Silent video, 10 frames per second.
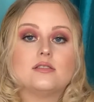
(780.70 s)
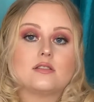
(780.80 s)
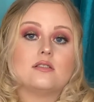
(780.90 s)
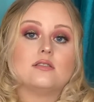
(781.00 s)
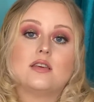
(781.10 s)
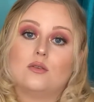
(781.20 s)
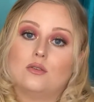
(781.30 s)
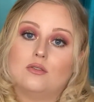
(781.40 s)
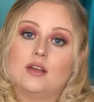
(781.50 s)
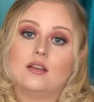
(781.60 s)
because they will
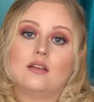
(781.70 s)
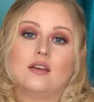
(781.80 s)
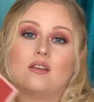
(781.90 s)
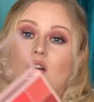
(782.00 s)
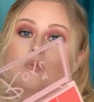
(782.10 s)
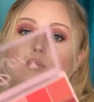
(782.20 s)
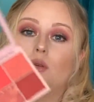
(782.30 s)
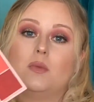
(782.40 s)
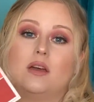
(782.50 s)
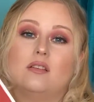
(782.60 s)
really like
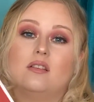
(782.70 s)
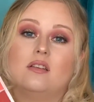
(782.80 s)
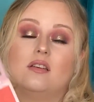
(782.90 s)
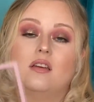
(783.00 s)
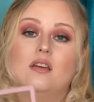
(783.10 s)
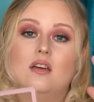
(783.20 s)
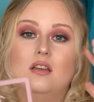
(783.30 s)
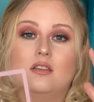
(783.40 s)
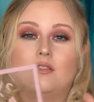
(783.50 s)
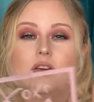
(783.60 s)
complement
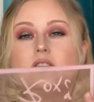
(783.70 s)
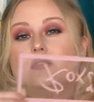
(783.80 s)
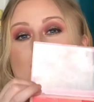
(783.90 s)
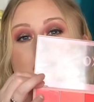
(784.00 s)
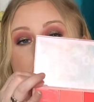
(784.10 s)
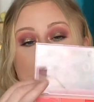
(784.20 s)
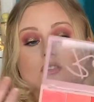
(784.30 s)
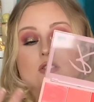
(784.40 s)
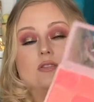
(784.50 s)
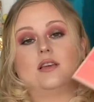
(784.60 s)
the face. To be honest, you
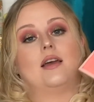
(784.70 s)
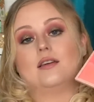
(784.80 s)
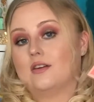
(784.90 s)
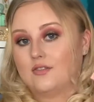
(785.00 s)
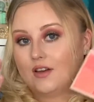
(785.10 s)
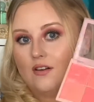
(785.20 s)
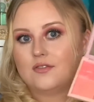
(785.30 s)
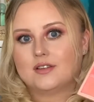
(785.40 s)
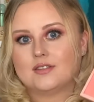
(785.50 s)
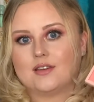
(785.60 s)
could use any of it,
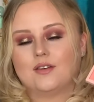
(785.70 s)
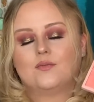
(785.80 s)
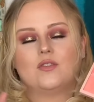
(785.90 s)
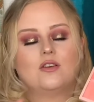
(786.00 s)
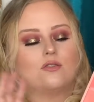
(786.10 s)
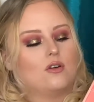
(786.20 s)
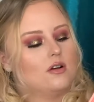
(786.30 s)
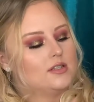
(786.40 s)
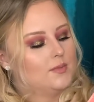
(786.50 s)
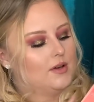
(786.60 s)
obviously, of
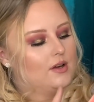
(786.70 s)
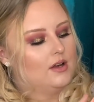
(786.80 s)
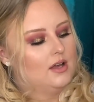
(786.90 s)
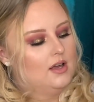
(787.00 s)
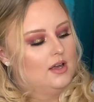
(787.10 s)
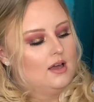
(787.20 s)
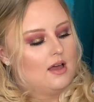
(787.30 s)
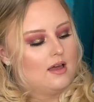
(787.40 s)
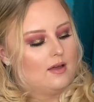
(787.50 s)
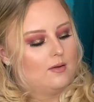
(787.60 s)
course, but
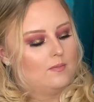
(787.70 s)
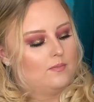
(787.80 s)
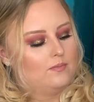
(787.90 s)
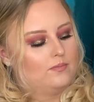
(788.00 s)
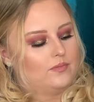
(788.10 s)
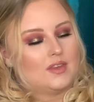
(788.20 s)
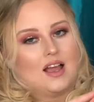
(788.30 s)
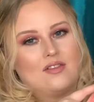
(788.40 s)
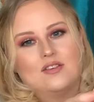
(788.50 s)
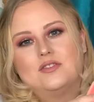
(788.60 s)

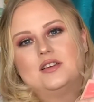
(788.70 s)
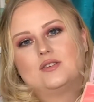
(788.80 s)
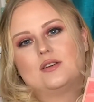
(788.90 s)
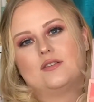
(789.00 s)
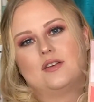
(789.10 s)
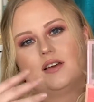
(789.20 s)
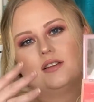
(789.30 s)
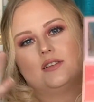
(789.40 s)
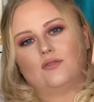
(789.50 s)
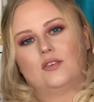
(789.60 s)
I think these will give you like a
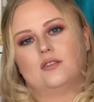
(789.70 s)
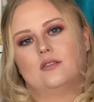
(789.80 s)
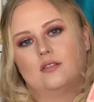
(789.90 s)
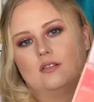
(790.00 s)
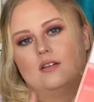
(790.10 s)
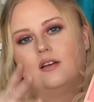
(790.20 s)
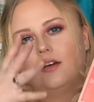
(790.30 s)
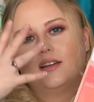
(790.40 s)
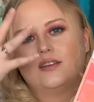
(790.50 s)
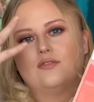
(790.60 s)
different
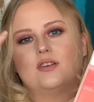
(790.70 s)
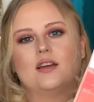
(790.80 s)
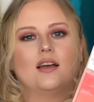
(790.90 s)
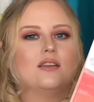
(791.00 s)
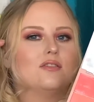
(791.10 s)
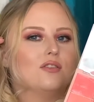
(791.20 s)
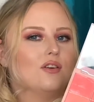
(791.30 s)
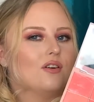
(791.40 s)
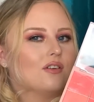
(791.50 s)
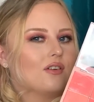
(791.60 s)
kind of
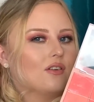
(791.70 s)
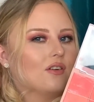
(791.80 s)
look